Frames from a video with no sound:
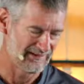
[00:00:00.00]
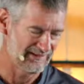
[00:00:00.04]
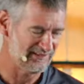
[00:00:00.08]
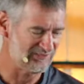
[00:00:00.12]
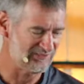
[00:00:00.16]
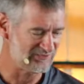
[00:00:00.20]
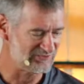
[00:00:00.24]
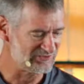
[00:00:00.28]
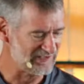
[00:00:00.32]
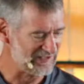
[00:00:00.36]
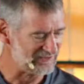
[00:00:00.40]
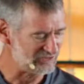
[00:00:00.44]

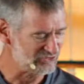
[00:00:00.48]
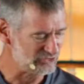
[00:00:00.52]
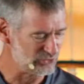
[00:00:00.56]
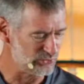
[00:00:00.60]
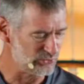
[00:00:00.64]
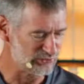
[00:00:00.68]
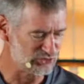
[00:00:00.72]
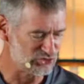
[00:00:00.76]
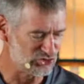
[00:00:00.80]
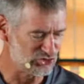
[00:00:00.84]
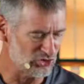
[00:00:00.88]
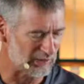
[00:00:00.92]
He says
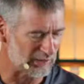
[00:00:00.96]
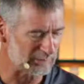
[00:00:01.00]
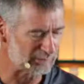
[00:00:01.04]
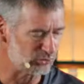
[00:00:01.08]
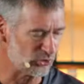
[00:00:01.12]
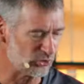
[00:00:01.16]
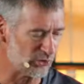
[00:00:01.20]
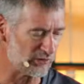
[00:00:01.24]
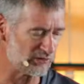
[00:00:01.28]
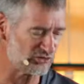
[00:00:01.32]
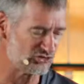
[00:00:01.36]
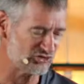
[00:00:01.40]
to his young
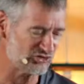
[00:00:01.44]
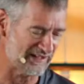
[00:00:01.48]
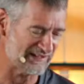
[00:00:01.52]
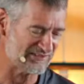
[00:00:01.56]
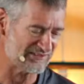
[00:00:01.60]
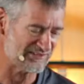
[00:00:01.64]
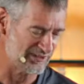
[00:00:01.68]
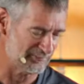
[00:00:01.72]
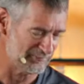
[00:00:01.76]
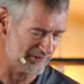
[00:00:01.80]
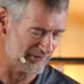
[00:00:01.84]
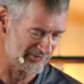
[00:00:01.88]

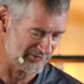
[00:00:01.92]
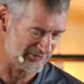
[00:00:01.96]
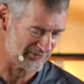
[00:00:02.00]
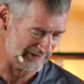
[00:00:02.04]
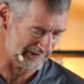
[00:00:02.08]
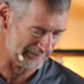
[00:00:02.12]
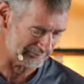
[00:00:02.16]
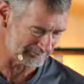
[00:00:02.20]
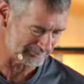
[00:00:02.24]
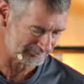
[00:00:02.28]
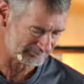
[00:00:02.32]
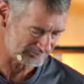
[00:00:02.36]
protege,
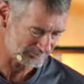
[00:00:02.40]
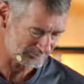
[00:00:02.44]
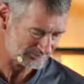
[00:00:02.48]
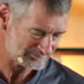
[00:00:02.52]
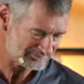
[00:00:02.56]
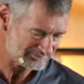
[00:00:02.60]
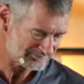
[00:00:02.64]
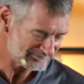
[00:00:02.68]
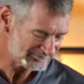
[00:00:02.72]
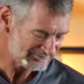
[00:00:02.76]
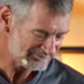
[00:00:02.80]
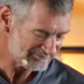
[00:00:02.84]
Timothy,
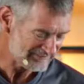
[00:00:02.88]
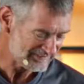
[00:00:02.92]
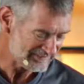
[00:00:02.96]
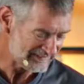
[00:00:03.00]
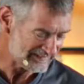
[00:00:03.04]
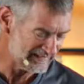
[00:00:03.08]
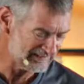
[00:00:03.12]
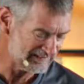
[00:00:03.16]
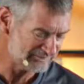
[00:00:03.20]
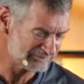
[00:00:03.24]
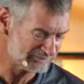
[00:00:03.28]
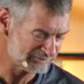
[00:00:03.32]

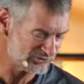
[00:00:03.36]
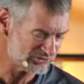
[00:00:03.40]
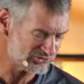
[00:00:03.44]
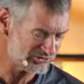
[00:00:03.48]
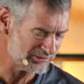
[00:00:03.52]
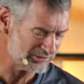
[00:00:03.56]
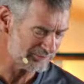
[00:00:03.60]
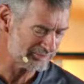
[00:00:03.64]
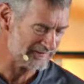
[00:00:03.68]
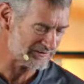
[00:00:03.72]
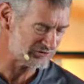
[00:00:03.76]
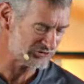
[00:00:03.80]
in
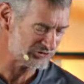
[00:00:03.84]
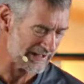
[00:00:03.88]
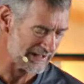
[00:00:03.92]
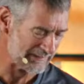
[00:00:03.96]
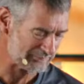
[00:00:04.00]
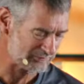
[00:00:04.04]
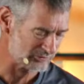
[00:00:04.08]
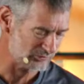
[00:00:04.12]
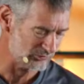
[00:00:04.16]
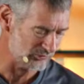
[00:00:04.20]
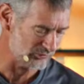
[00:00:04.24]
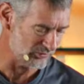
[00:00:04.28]
1 Timothy
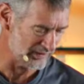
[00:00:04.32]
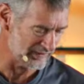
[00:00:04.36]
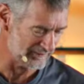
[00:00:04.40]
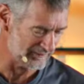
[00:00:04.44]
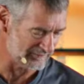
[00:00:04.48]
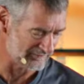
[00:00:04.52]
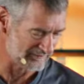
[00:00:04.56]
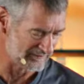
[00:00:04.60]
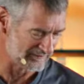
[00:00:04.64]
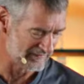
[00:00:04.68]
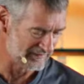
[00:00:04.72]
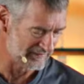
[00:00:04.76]
chapter
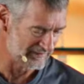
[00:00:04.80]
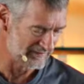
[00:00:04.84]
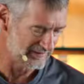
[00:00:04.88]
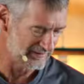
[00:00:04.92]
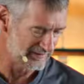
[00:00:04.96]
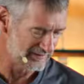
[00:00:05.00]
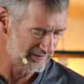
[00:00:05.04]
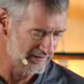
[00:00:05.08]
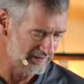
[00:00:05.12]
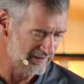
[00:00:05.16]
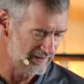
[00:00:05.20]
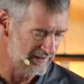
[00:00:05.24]
1,
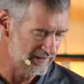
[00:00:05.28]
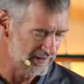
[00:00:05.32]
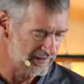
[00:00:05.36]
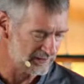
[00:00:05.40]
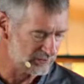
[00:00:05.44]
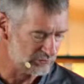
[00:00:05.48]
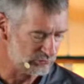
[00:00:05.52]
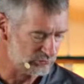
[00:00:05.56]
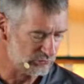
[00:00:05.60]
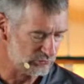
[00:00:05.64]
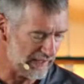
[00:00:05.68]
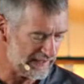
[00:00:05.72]

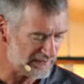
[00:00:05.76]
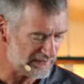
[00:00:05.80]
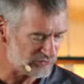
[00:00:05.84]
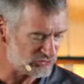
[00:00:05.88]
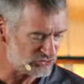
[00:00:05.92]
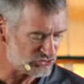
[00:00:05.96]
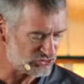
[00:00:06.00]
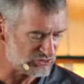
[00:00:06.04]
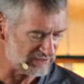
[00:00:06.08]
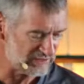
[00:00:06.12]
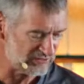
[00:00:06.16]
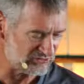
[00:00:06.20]

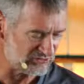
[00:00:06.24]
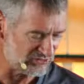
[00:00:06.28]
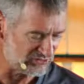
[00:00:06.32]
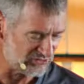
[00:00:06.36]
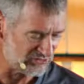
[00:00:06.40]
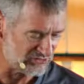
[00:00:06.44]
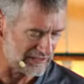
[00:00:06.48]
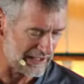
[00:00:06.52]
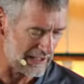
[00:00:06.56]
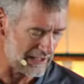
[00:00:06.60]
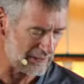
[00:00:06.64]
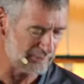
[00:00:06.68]
"Christ
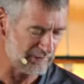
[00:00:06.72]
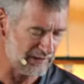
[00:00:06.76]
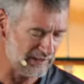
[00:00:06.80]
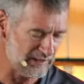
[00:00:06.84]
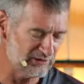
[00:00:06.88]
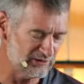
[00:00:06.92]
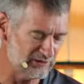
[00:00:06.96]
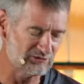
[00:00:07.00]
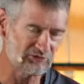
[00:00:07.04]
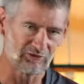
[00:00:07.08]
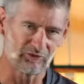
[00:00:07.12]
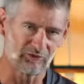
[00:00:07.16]
Jesus came
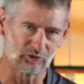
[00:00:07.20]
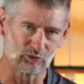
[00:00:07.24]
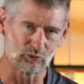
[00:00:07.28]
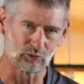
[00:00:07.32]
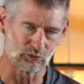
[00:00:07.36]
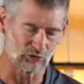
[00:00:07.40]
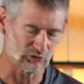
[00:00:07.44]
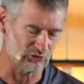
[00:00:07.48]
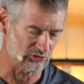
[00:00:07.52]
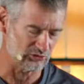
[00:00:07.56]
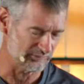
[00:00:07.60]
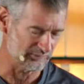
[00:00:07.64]
into the
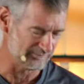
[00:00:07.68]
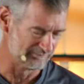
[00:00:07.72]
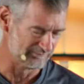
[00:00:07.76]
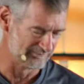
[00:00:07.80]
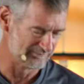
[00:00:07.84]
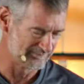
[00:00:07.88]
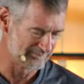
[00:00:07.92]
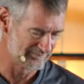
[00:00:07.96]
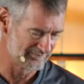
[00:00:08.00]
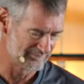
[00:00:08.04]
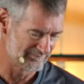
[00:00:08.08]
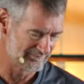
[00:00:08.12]
world
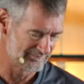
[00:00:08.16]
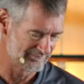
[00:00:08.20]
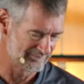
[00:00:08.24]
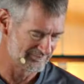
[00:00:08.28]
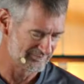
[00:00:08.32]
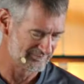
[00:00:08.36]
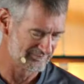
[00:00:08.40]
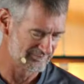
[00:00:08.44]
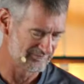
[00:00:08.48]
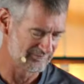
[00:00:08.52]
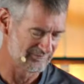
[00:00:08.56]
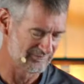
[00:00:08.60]

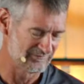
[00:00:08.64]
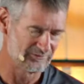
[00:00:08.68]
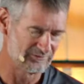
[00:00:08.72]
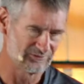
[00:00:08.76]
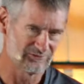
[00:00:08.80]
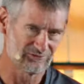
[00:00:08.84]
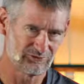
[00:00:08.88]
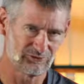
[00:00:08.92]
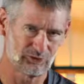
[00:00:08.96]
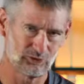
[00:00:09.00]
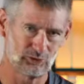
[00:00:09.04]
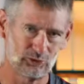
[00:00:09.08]

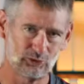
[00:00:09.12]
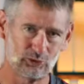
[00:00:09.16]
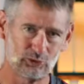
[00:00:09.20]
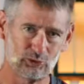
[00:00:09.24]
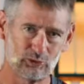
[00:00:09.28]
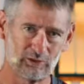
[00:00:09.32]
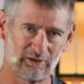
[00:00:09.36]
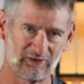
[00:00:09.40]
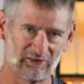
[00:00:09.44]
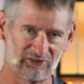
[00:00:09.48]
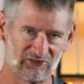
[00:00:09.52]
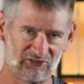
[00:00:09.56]

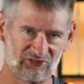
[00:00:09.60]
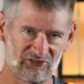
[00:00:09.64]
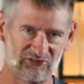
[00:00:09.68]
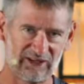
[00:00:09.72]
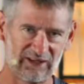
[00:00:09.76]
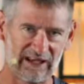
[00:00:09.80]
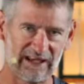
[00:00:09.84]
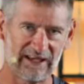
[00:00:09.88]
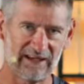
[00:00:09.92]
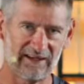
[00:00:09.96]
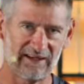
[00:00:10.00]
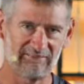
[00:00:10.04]
to
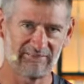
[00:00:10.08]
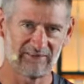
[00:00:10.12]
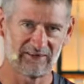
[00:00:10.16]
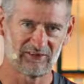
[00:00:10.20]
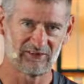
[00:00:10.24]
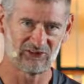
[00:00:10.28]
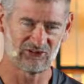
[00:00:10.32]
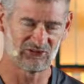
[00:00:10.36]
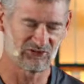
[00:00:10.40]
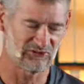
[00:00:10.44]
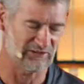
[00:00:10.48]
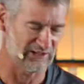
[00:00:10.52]
save
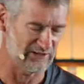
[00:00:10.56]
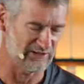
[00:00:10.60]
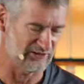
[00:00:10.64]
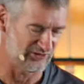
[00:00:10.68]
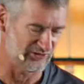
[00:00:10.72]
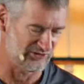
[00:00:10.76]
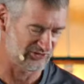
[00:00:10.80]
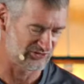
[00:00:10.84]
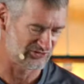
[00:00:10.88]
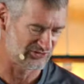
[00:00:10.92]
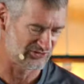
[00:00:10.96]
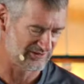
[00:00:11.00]

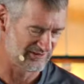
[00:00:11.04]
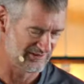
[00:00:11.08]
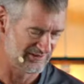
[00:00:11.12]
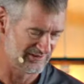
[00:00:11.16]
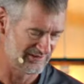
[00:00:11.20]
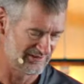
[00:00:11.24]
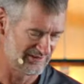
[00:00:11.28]
sinners.